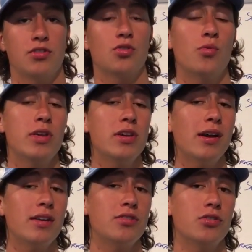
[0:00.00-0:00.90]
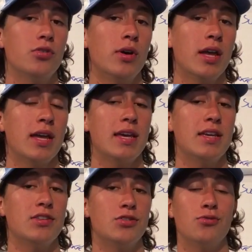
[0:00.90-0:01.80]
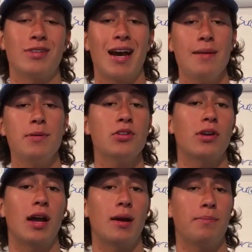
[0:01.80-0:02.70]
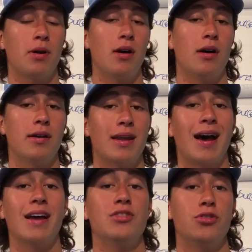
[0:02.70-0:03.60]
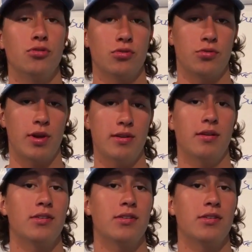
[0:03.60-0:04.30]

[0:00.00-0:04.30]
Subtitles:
So what you got to do is you type in your app on iTunes, right?